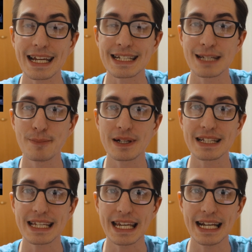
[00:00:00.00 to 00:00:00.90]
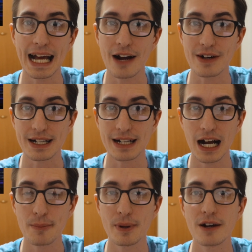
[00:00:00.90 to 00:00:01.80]
can typically eat out at
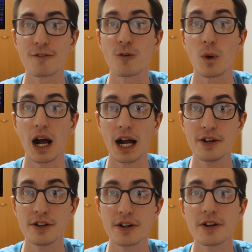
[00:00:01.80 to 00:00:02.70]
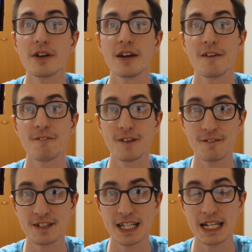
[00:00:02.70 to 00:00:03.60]
Kappa for under
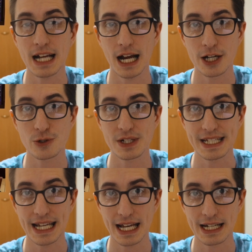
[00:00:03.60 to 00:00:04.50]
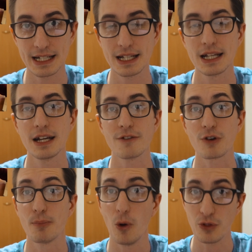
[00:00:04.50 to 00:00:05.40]
1,500 yen
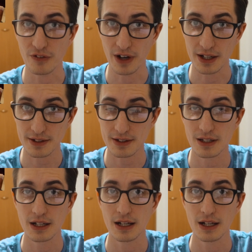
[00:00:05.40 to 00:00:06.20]
for both of us.